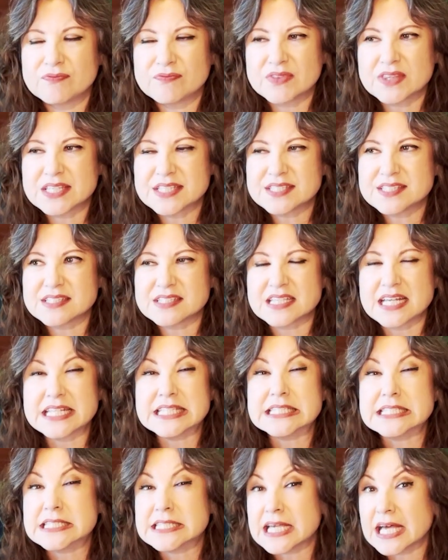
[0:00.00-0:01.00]
This is a
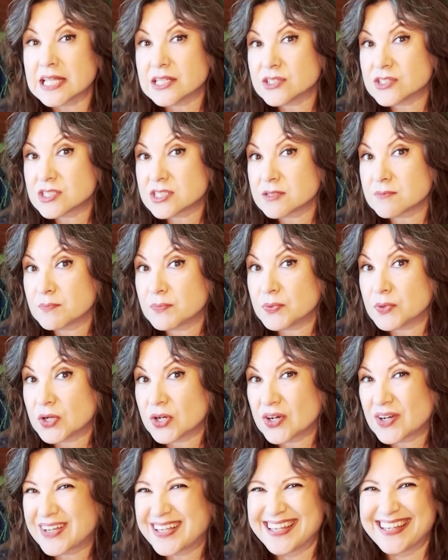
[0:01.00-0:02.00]
dense
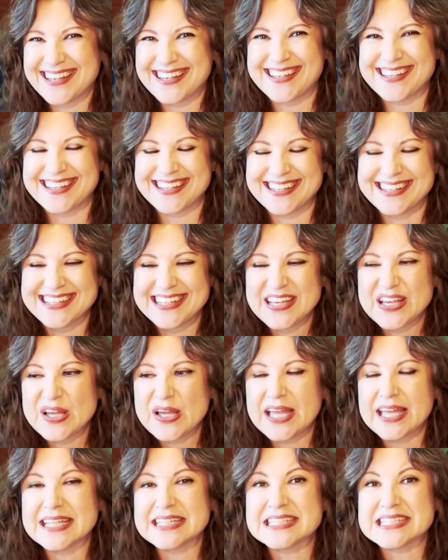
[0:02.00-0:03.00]
book.
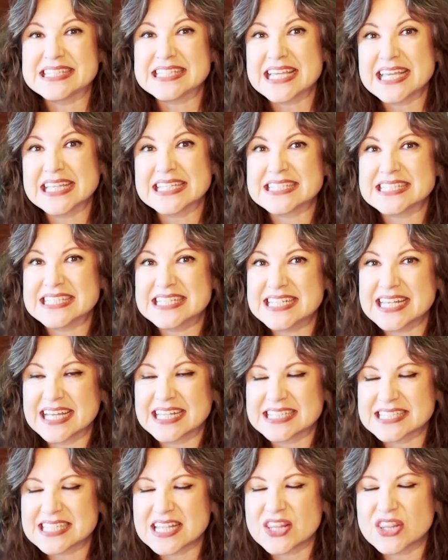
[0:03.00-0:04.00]
It's
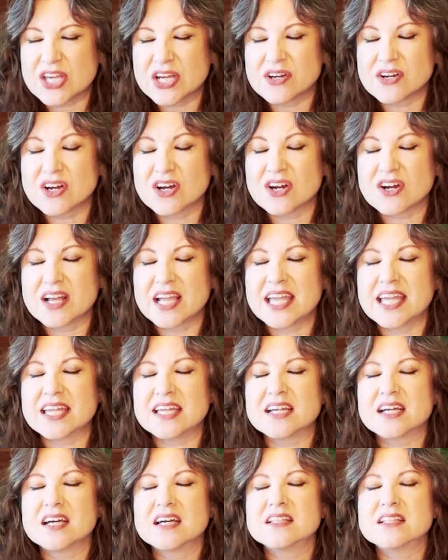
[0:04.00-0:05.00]
dense. There are a